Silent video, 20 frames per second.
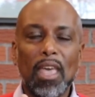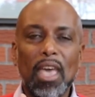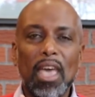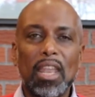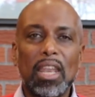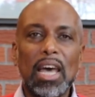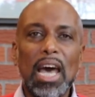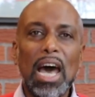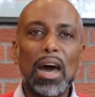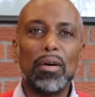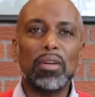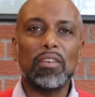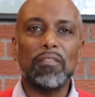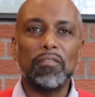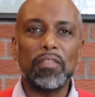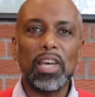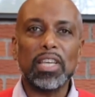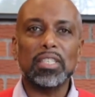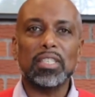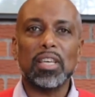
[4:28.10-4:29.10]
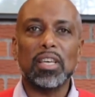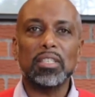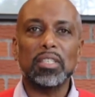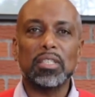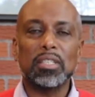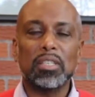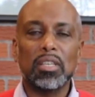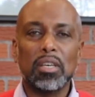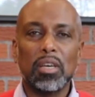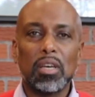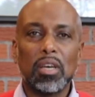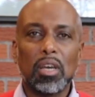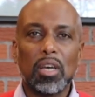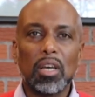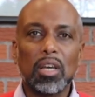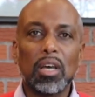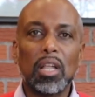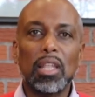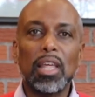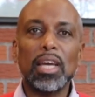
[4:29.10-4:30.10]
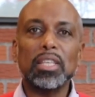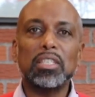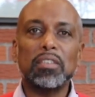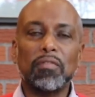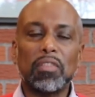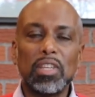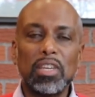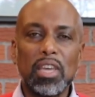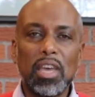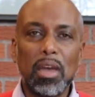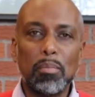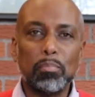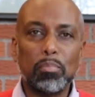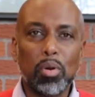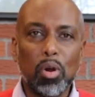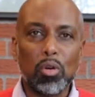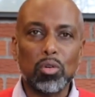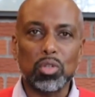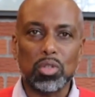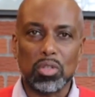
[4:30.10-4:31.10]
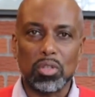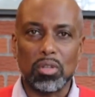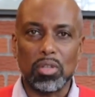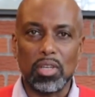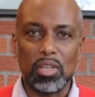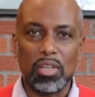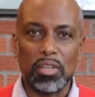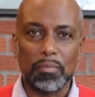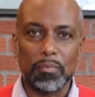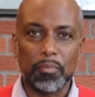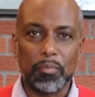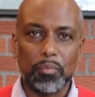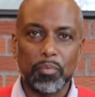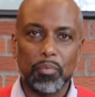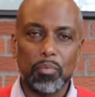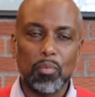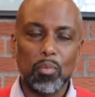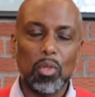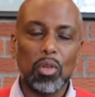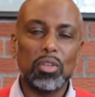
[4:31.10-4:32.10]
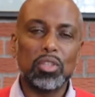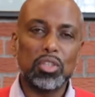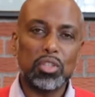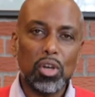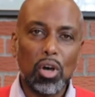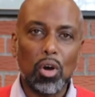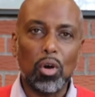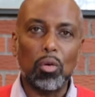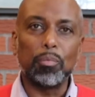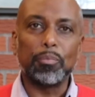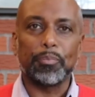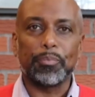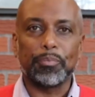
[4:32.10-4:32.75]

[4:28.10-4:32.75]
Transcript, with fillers: and how it affects us collectively and personally. So